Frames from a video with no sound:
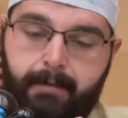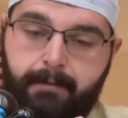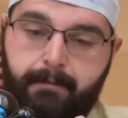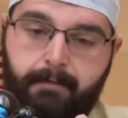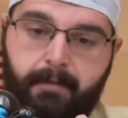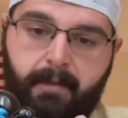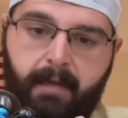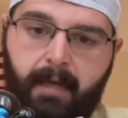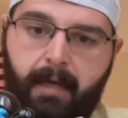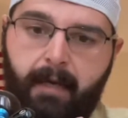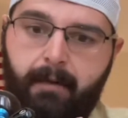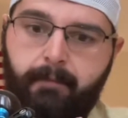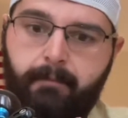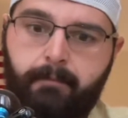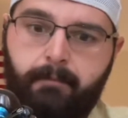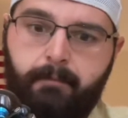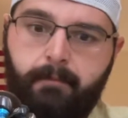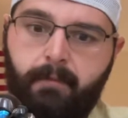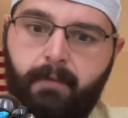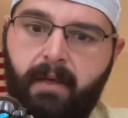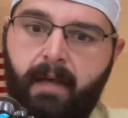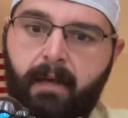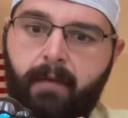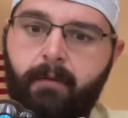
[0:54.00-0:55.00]
can't
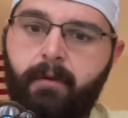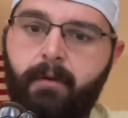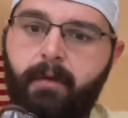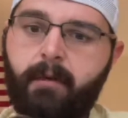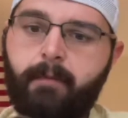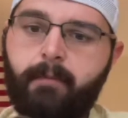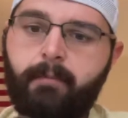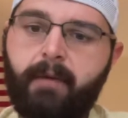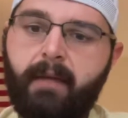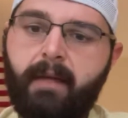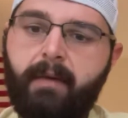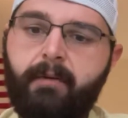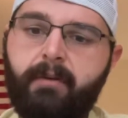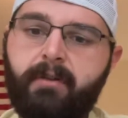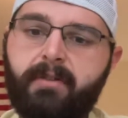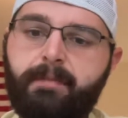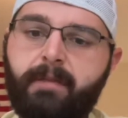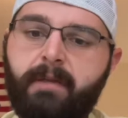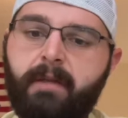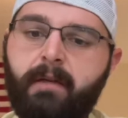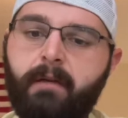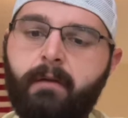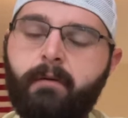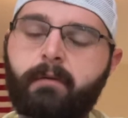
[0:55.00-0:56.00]
really complain when you're
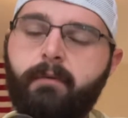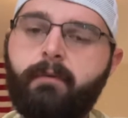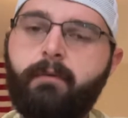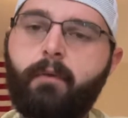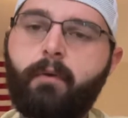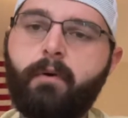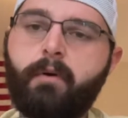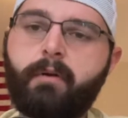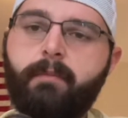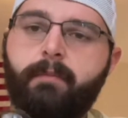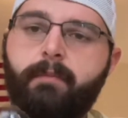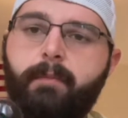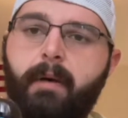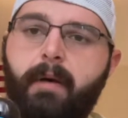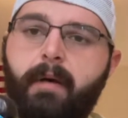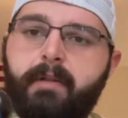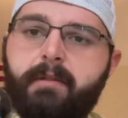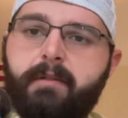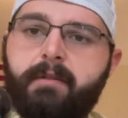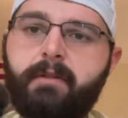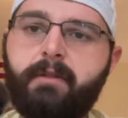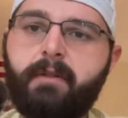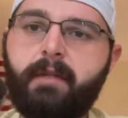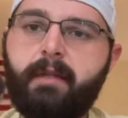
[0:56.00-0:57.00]
spending under
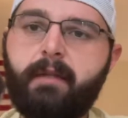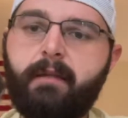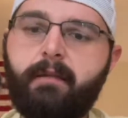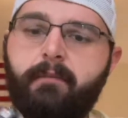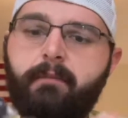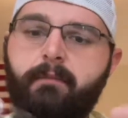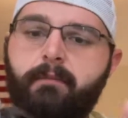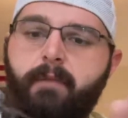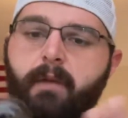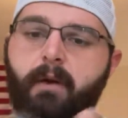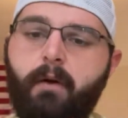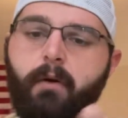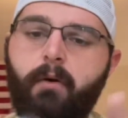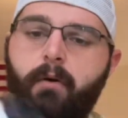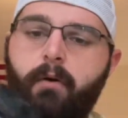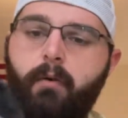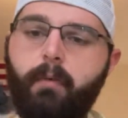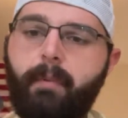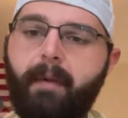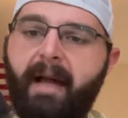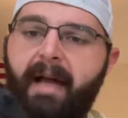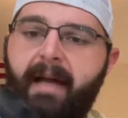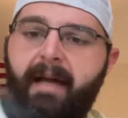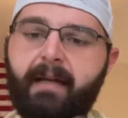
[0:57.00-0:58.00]
$400 and you're getting a
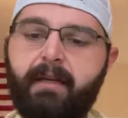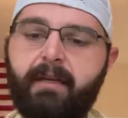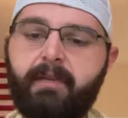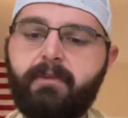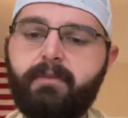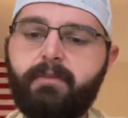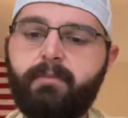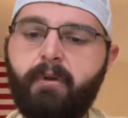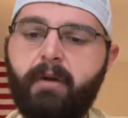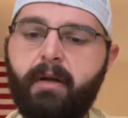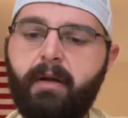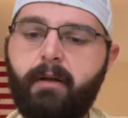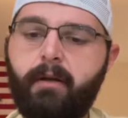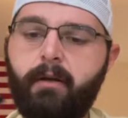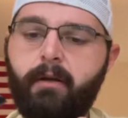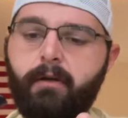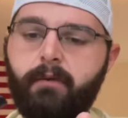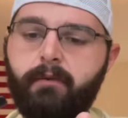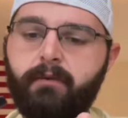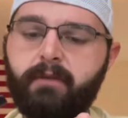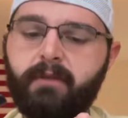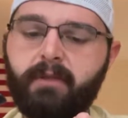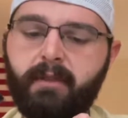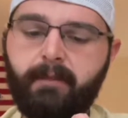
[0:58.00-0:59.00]
whole package brand
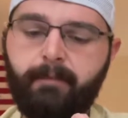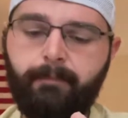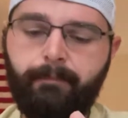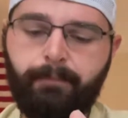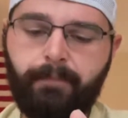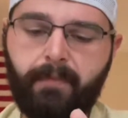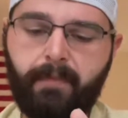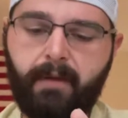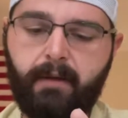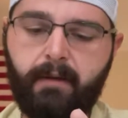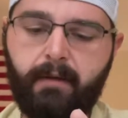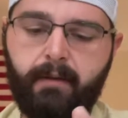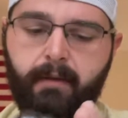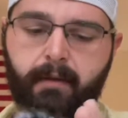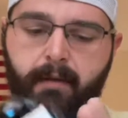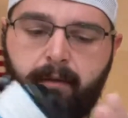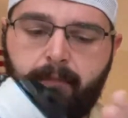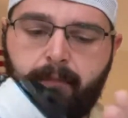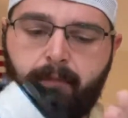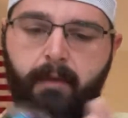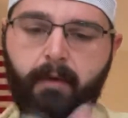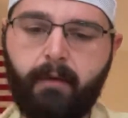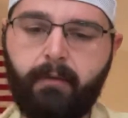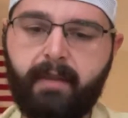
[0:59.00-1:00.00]
new. So
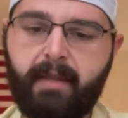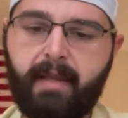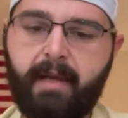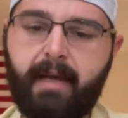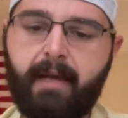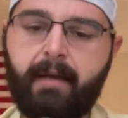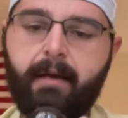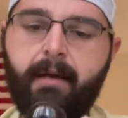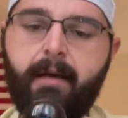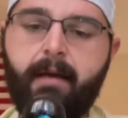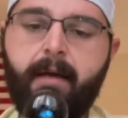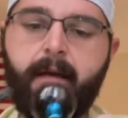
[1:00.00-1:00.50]
nothing wrong with that.